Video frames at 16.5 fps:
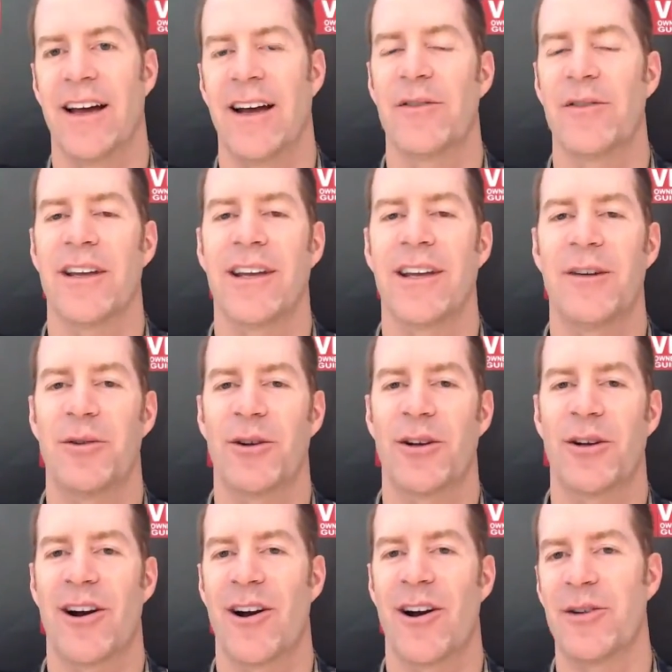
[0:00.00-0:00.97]
don't think anyone
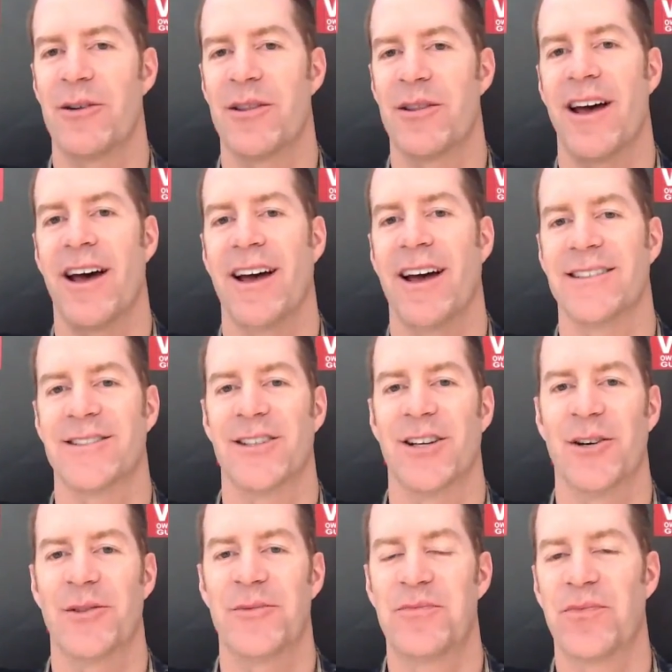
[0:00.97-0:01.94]
can argue with that.
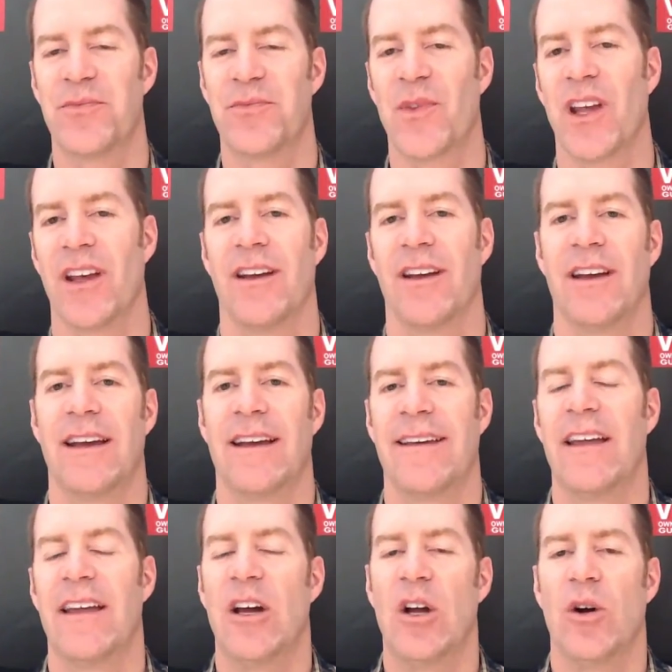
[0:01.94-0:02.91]
So,
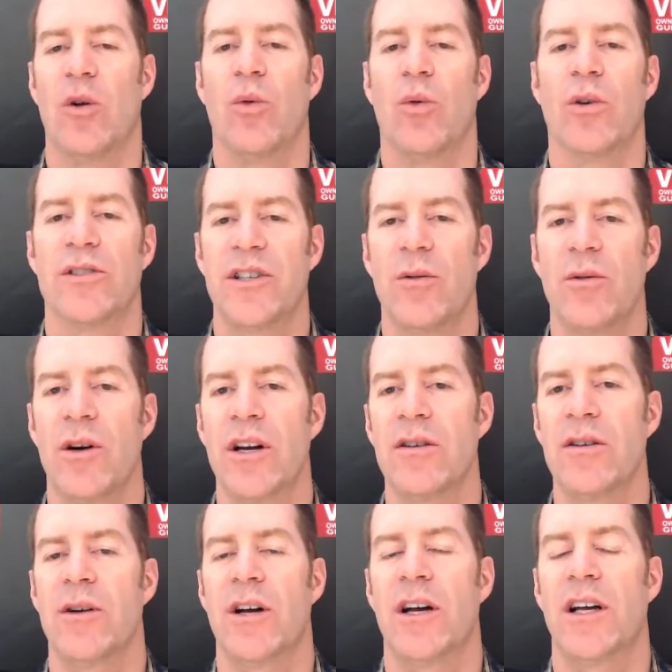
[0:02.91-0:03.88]
well, do you want
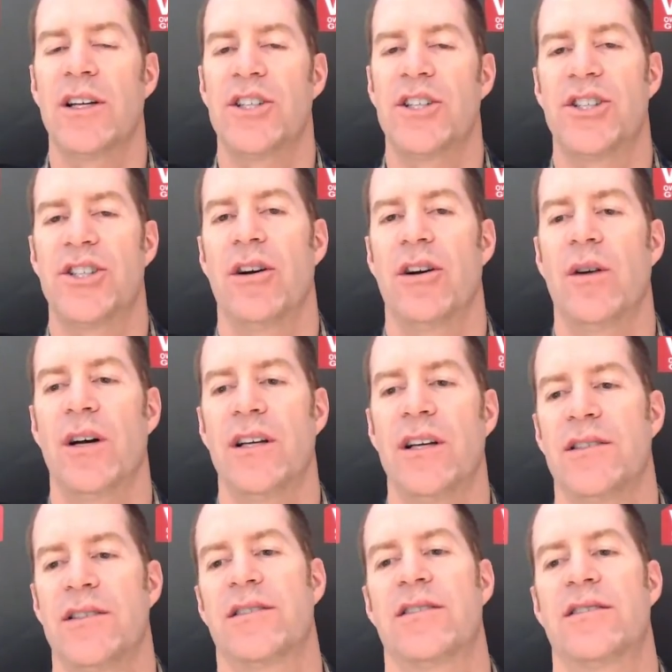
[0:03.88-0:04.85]
to show
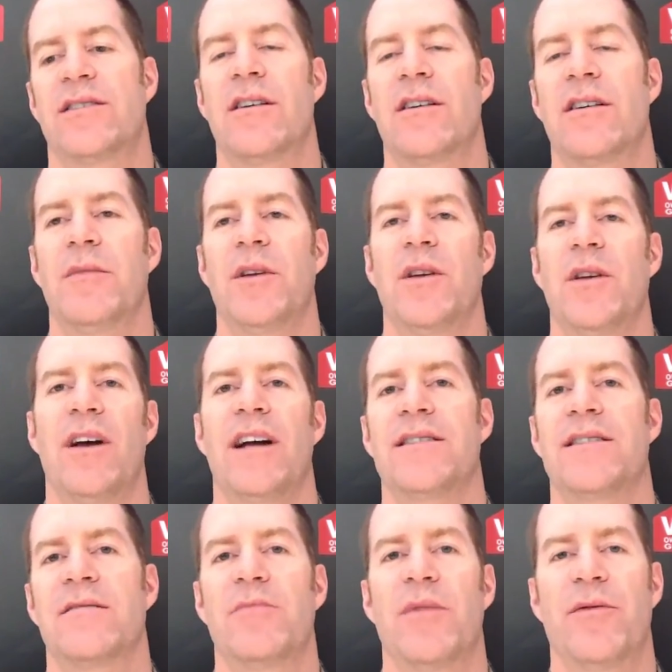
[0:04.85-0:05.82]
us some? You
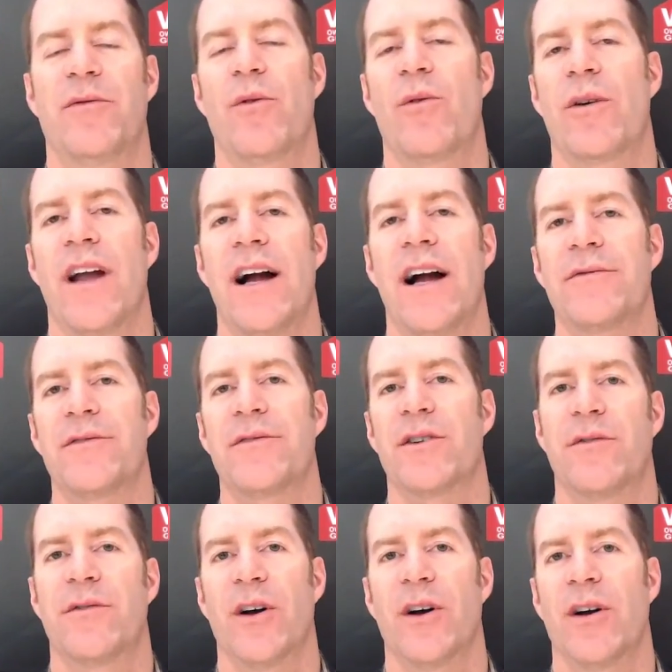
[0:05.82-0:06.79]
had some before and
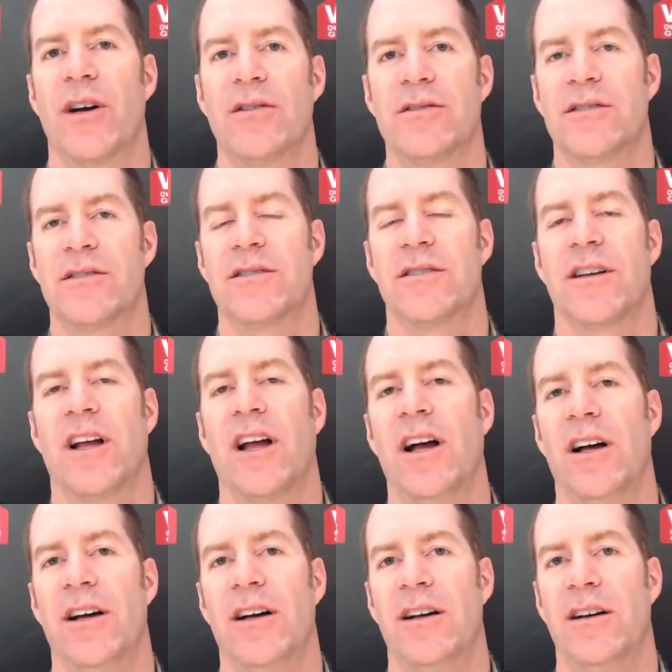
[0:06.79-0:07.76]
after photos
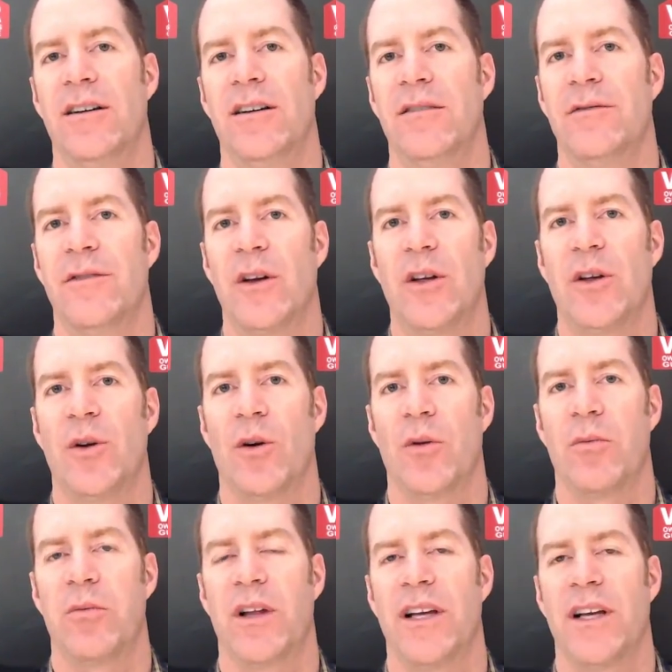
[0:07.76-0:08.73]
of
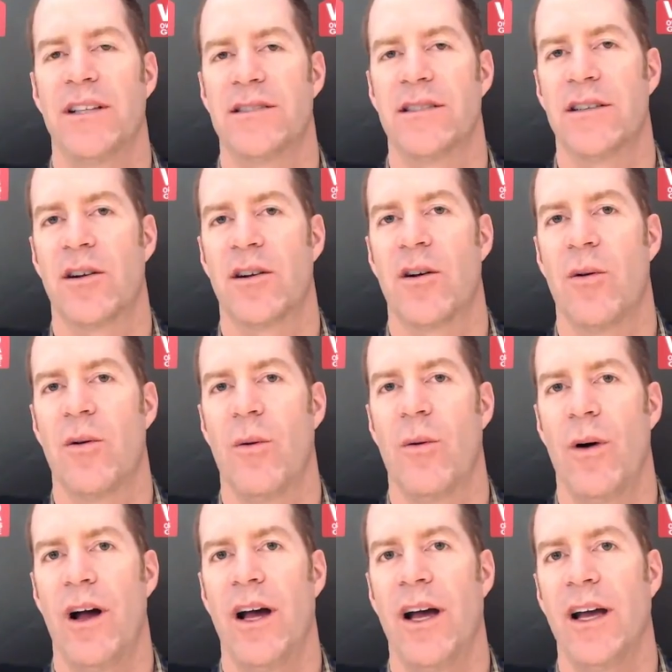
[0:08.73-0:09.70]
your place in
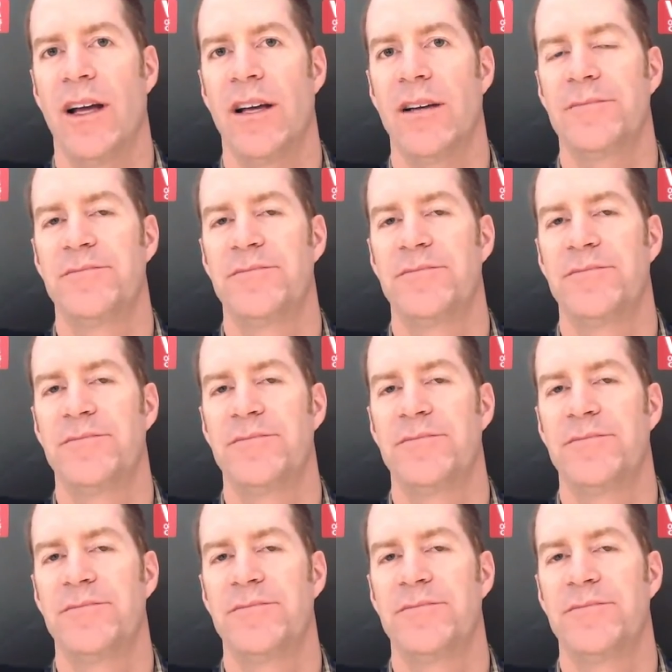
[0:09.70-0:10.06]
Kauai,